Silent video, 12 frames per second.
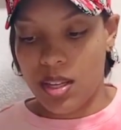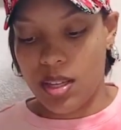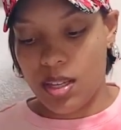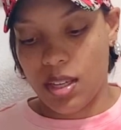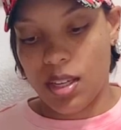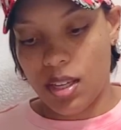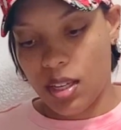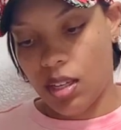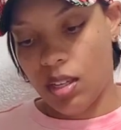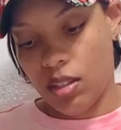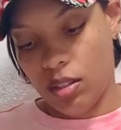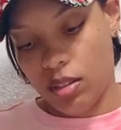
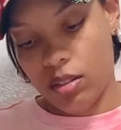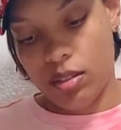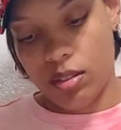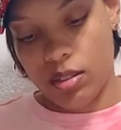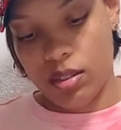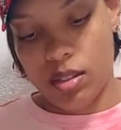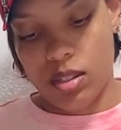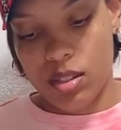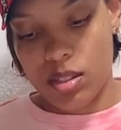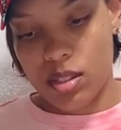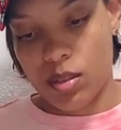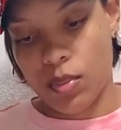and
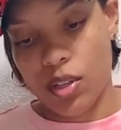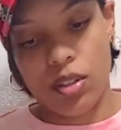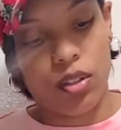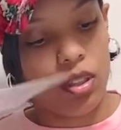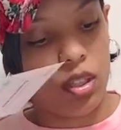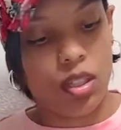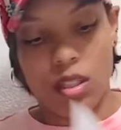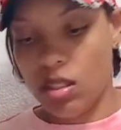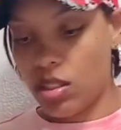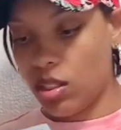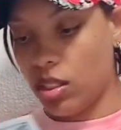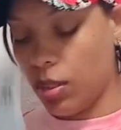some other things,
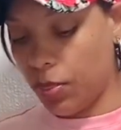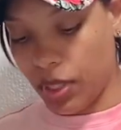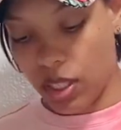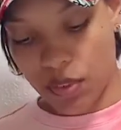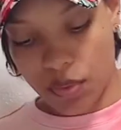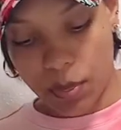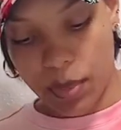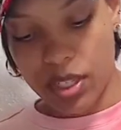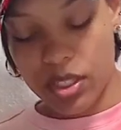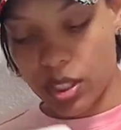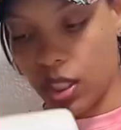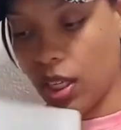shipping information
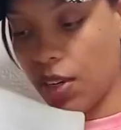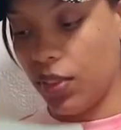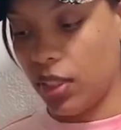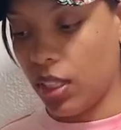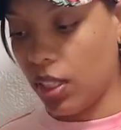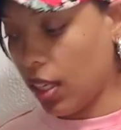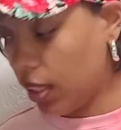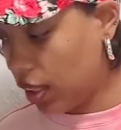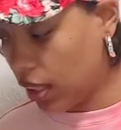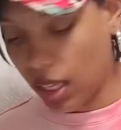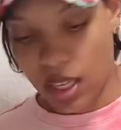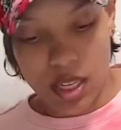and everything like
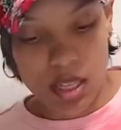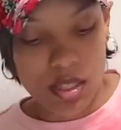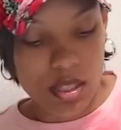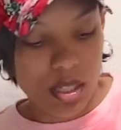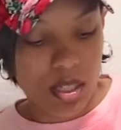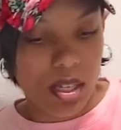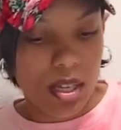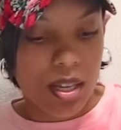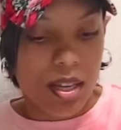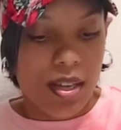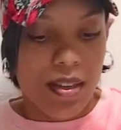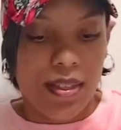that.
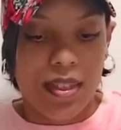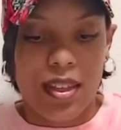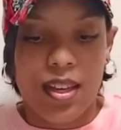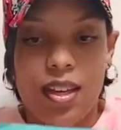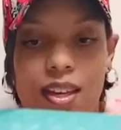Then